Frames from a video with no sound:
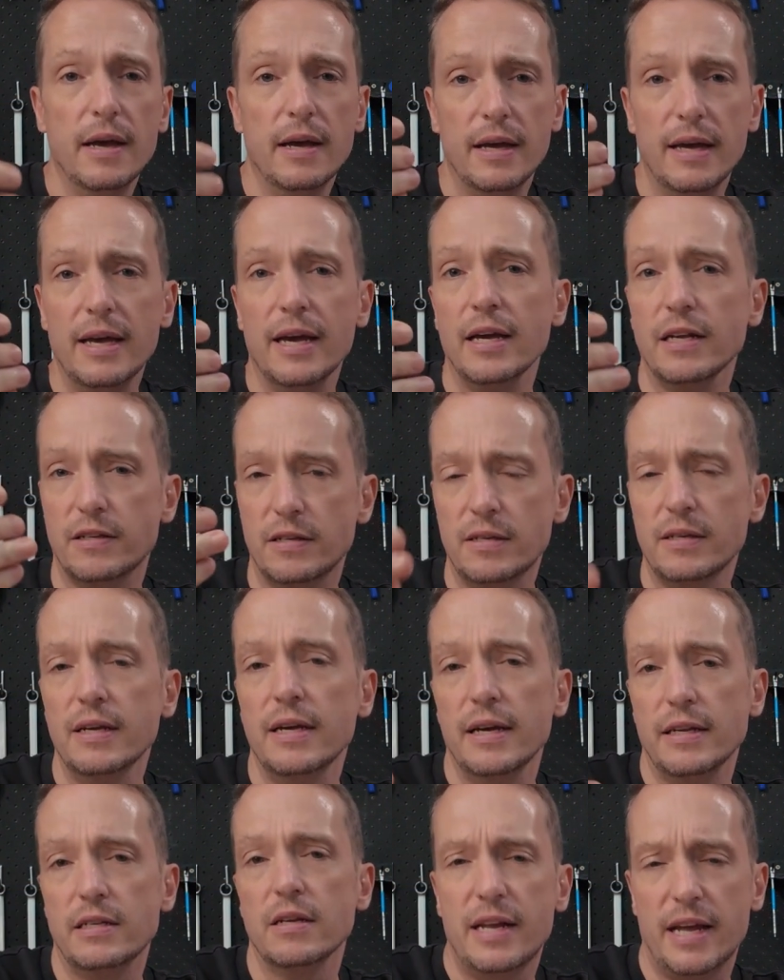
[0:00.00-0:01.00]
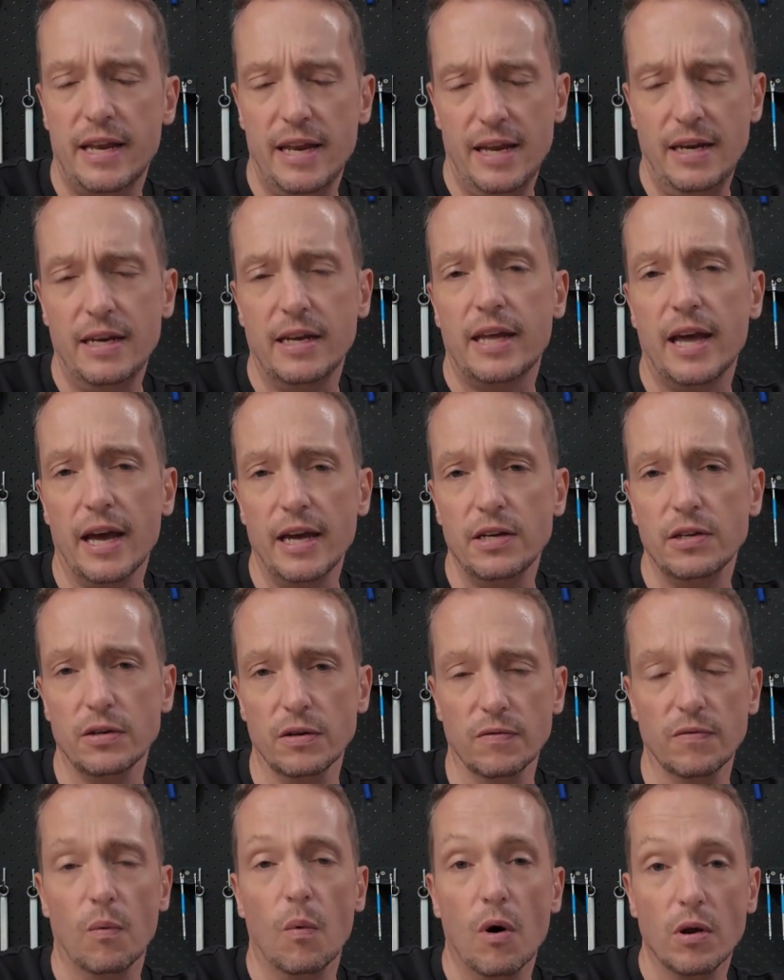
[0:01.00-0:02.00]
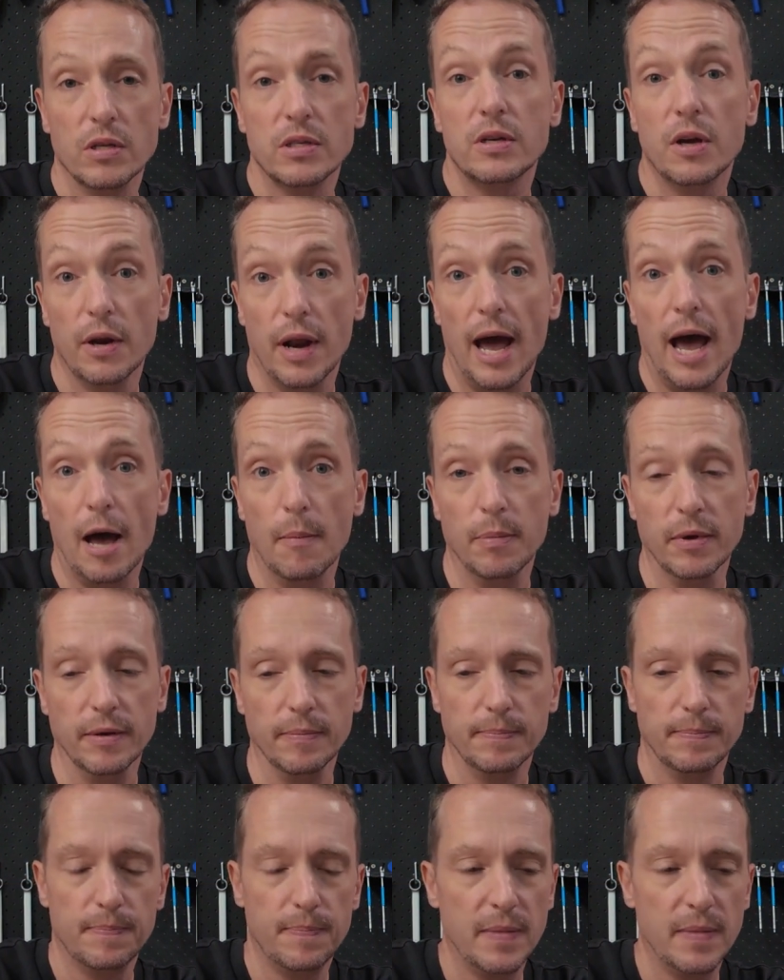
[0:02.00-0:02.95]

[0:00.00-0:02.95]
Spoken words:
It's an indication of what's going to happen.